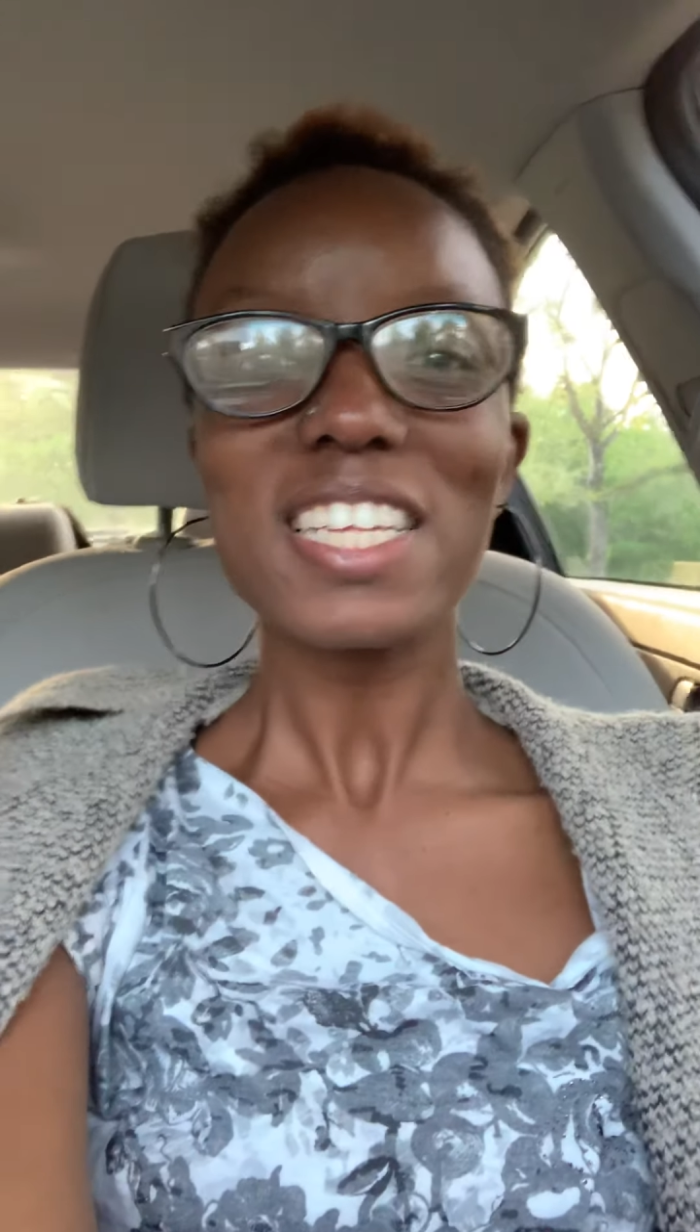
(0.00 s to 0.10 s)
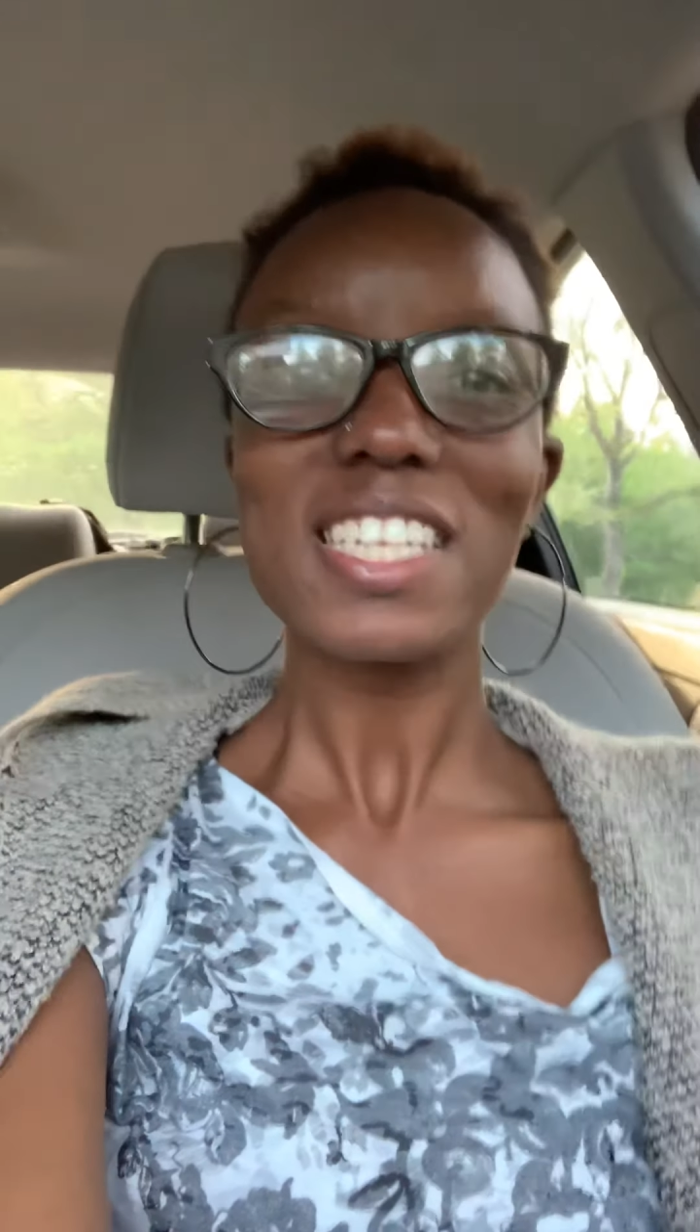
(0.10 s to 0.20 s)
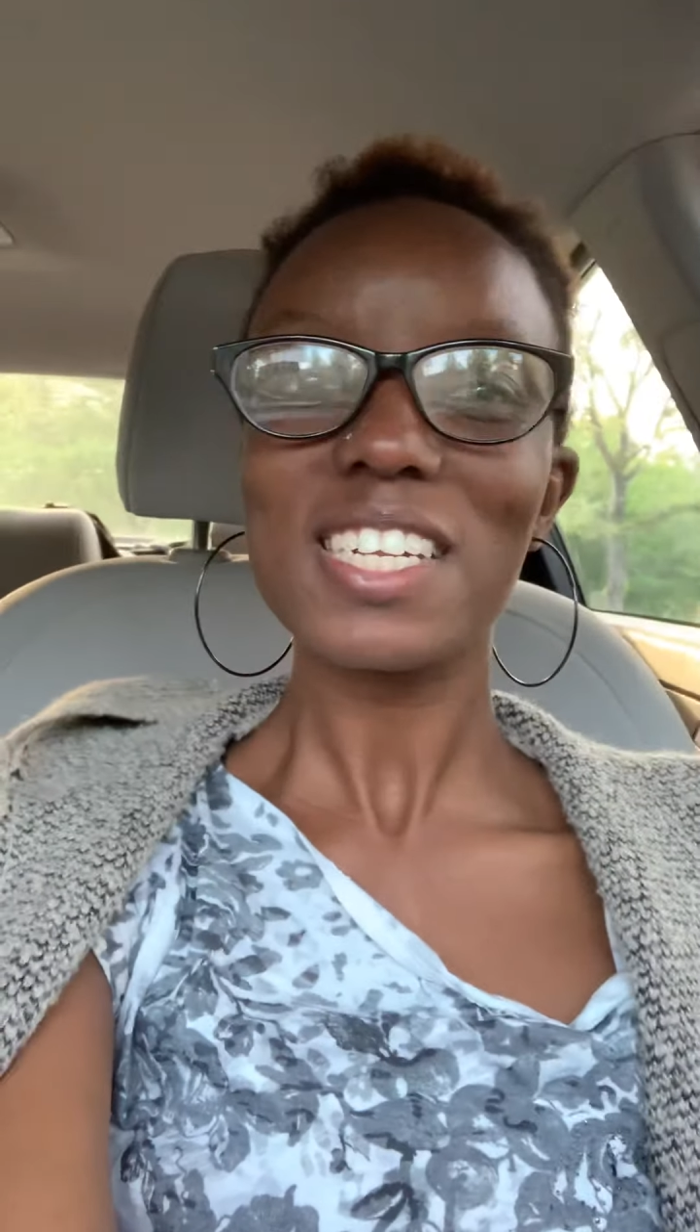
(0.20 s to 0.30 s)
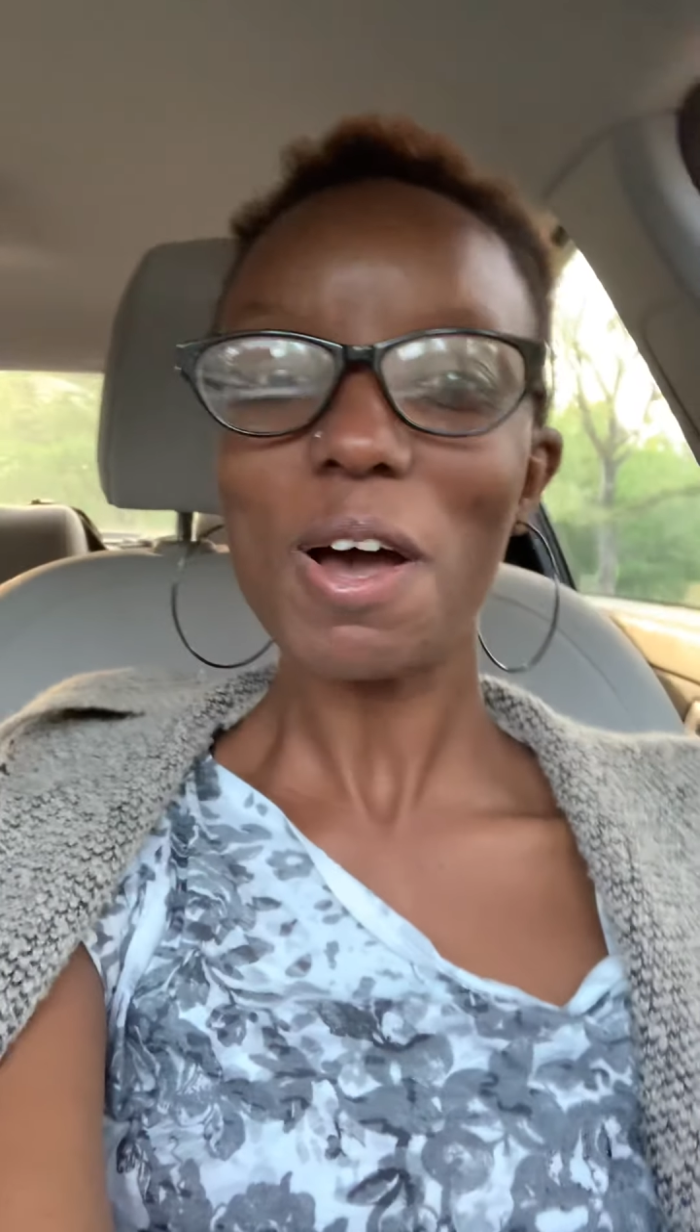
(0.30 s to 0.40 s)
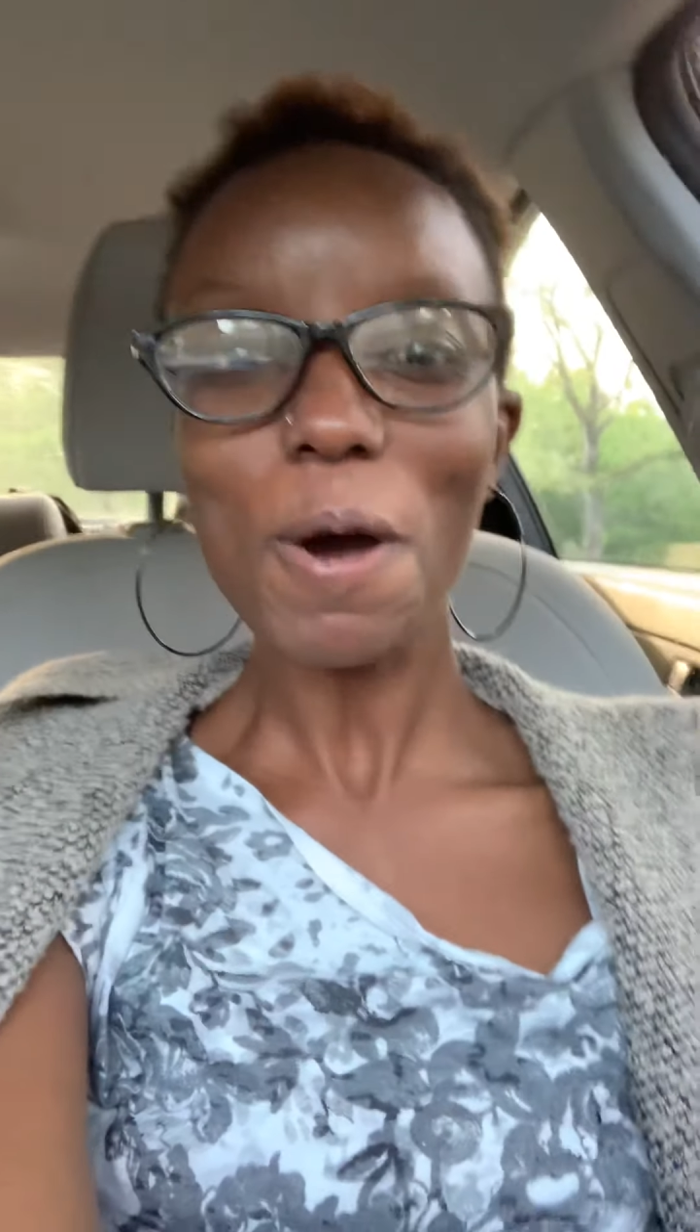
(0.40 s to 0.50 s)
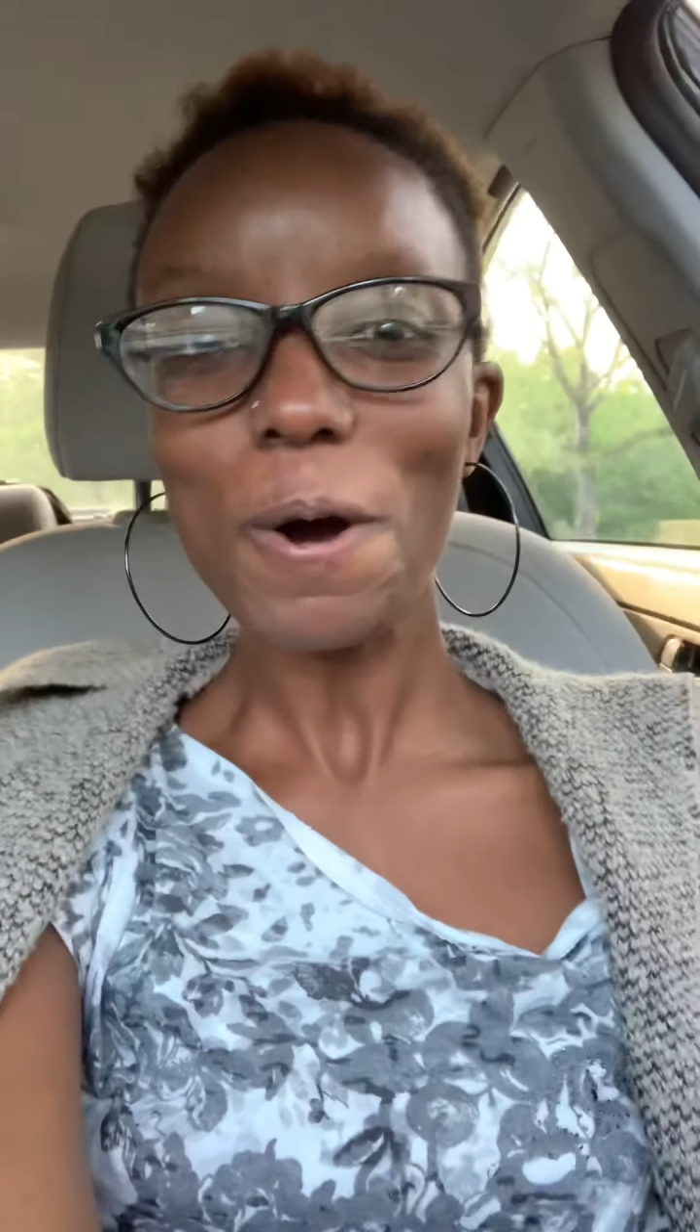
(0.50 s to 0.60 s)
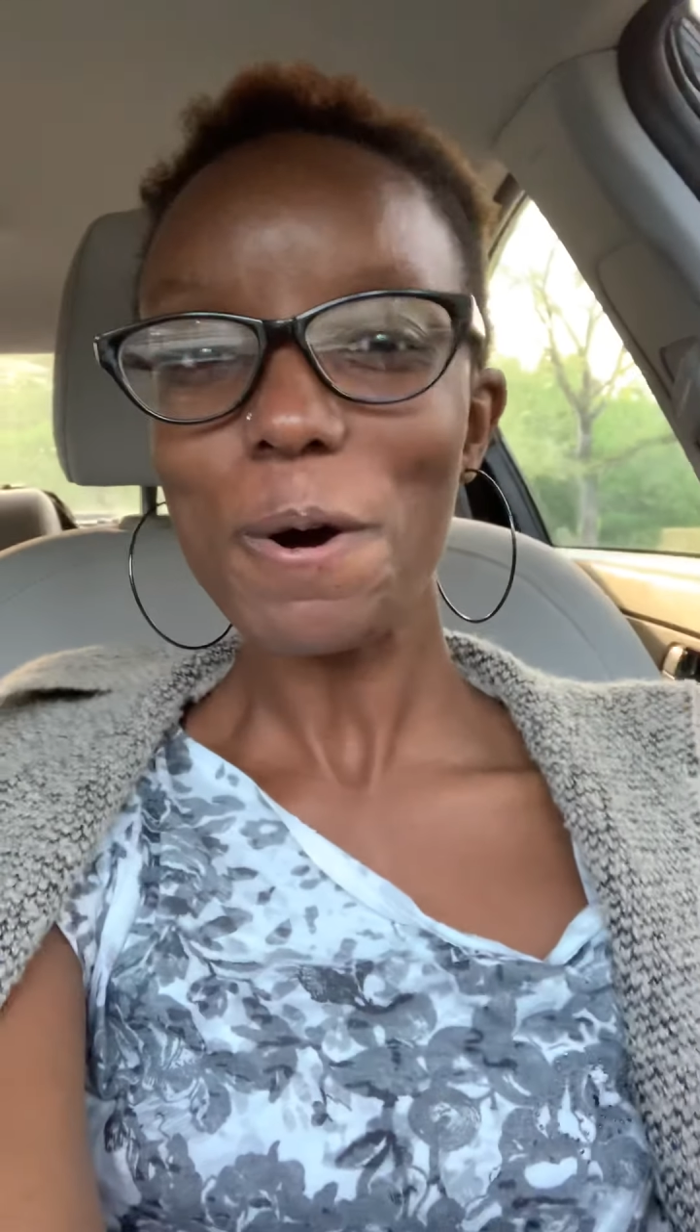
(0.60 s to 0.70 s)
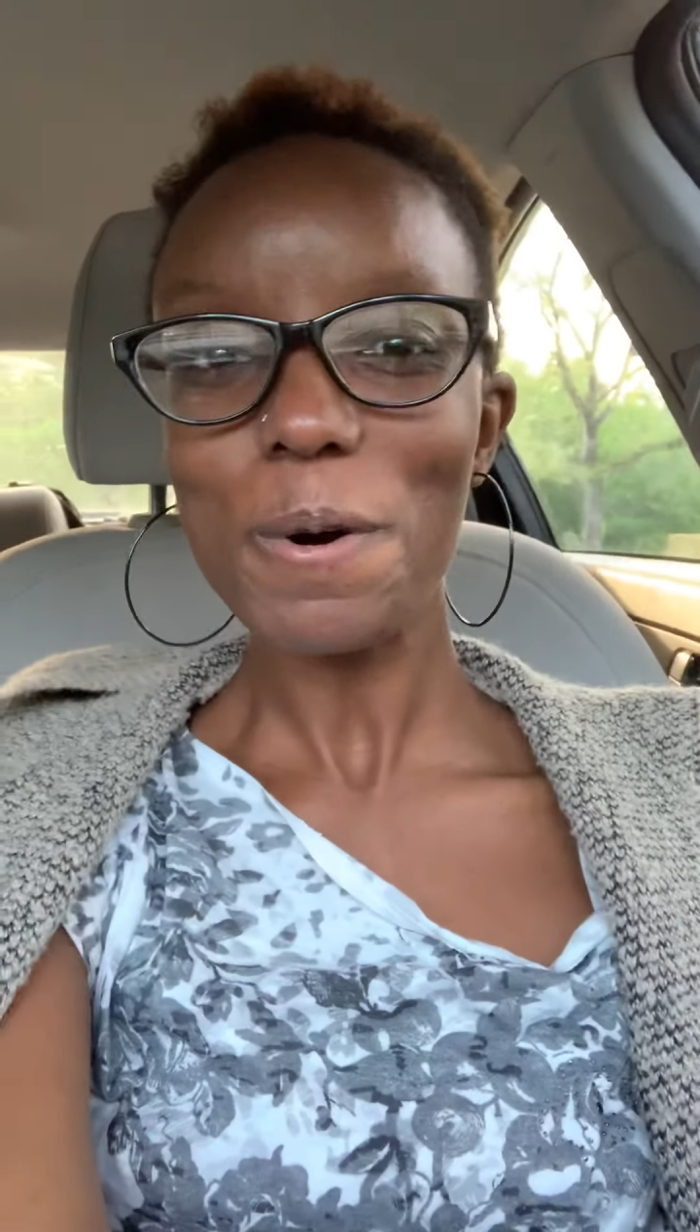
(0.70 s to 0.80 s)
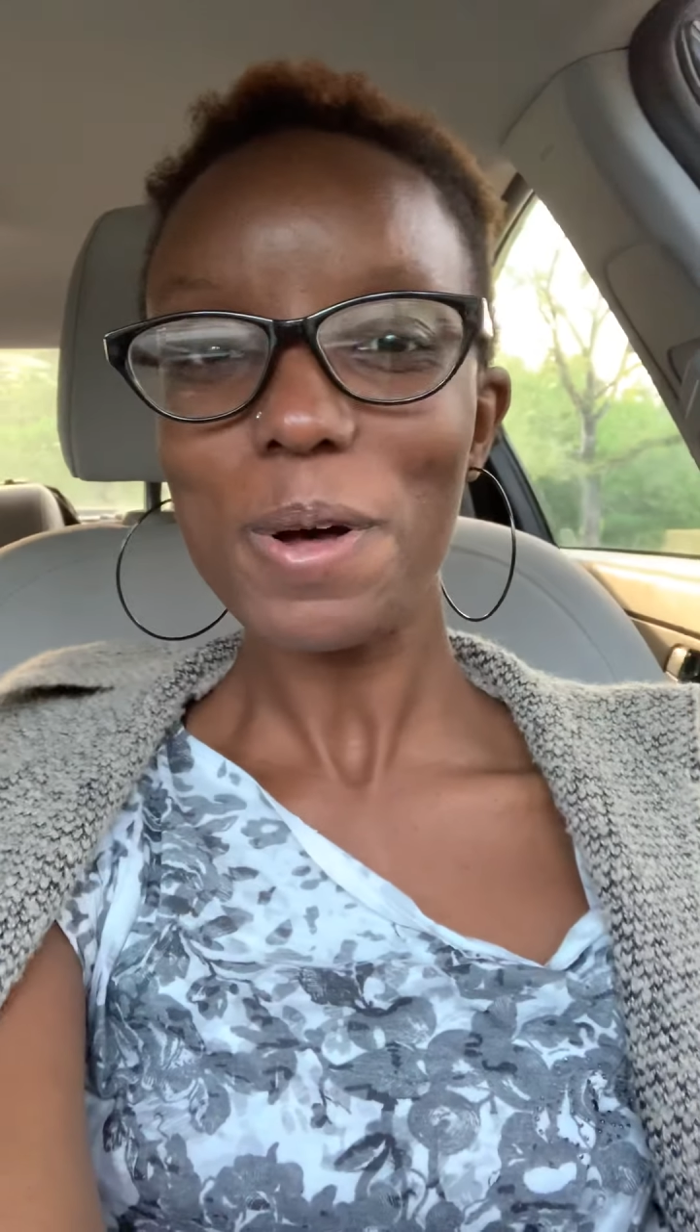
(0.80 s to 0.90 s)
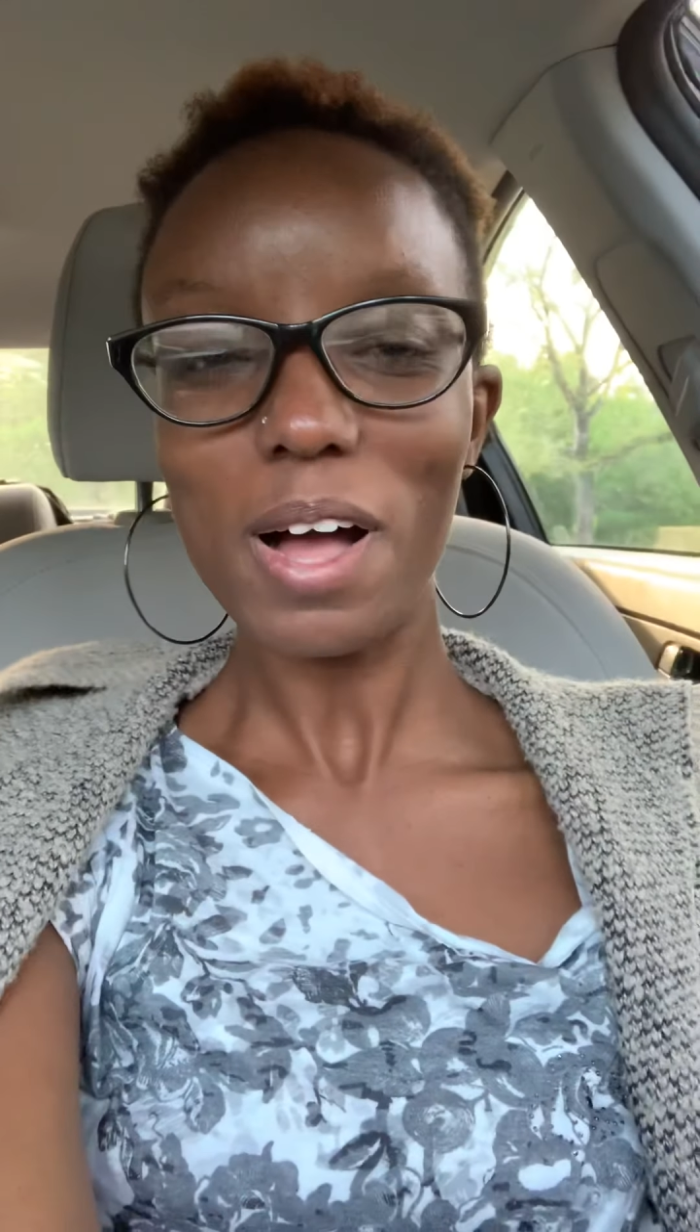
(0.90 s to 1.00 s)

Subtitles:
so